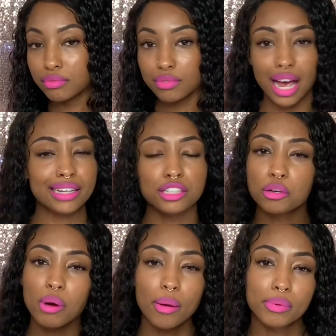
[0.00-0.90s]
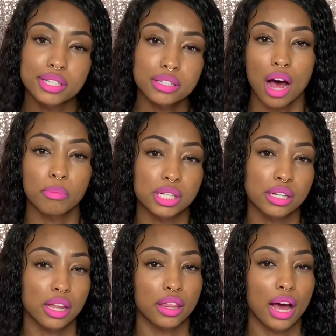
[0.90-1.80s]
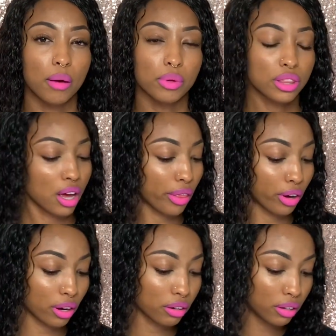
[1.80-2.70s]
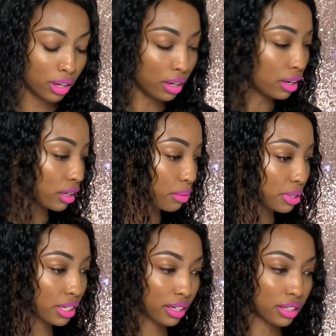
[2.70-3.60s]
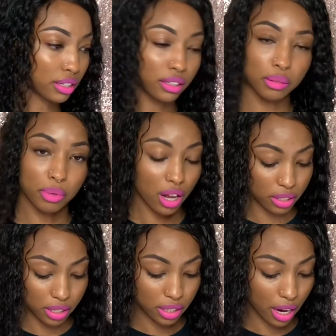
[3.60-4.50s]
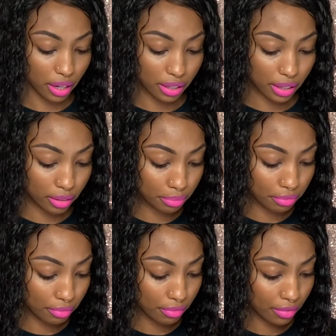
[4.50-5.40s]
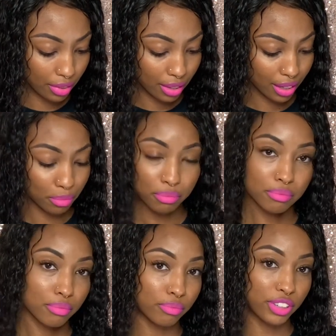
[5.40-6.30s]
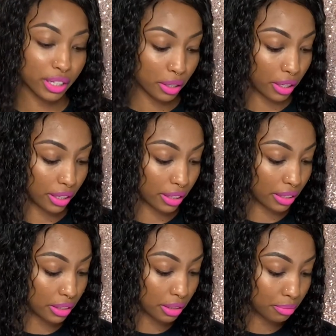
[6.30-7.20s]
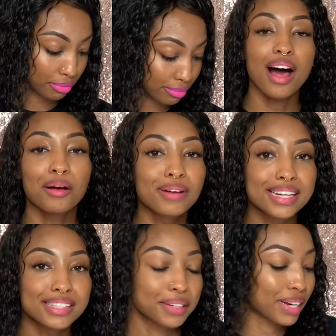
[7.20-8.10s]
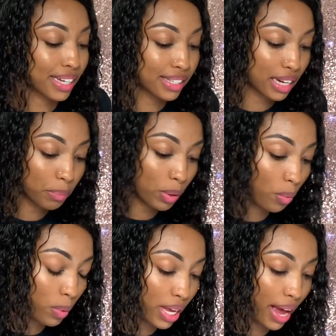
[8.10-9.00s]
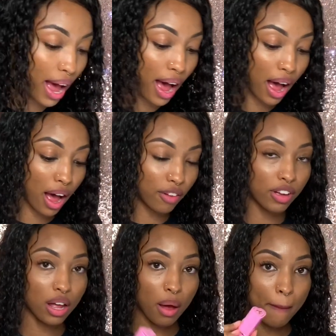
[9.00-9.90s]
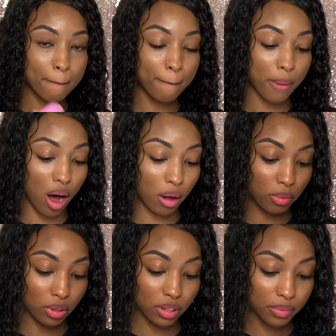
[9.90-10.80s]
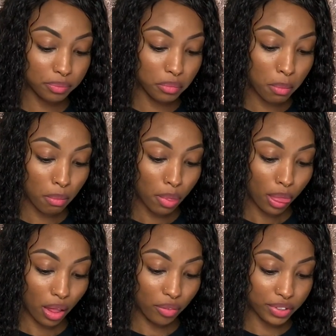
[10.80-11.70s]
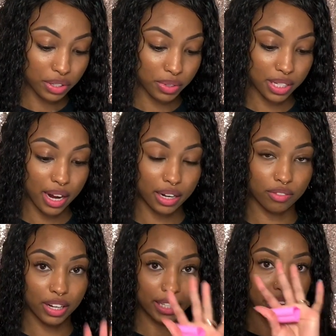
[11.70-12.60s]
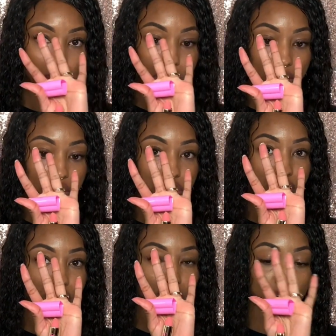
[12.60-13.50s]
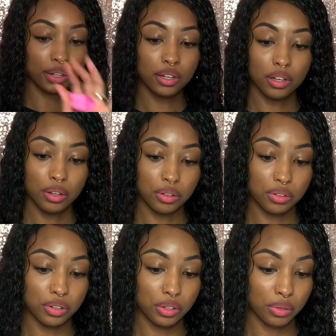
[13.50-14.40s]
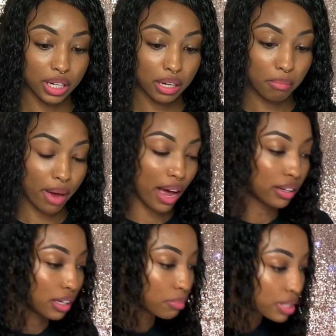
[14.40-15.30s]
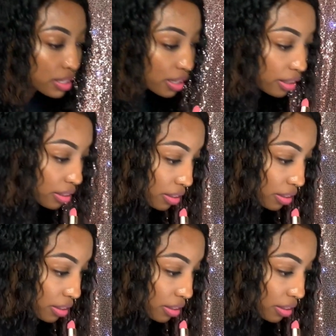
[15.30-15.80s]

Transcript: I should have probably stopped into that with the other lipsticks and lip glosses that I did. I'm very good at this. All right, so next up we have Bauble. And this one's kind of like that peachy, nudie matte lipstick.